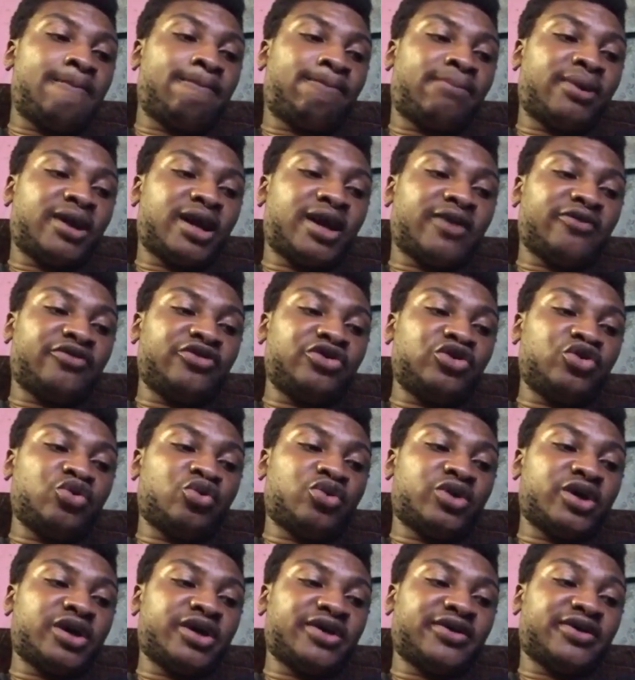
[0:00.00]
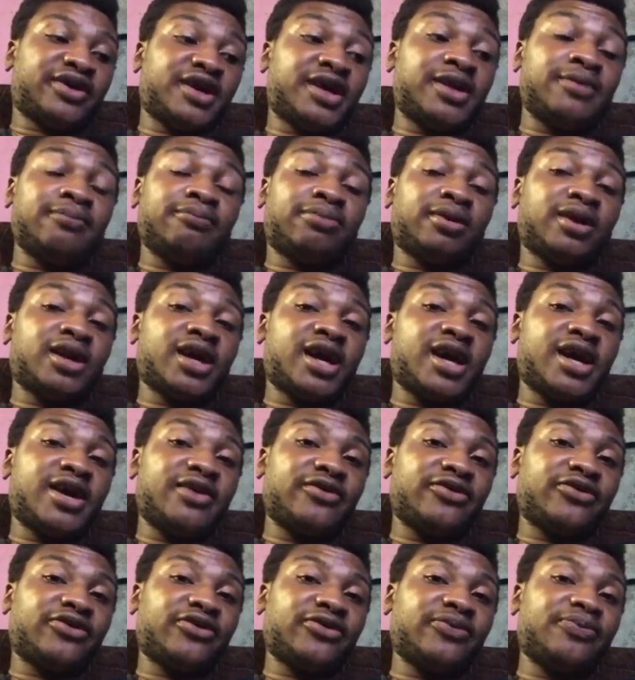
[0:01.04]
But if you're doing 10
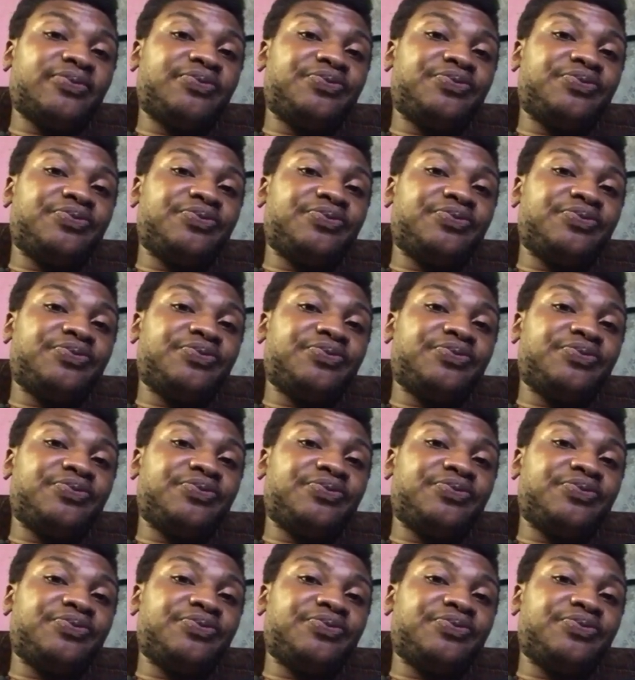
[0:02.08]
plants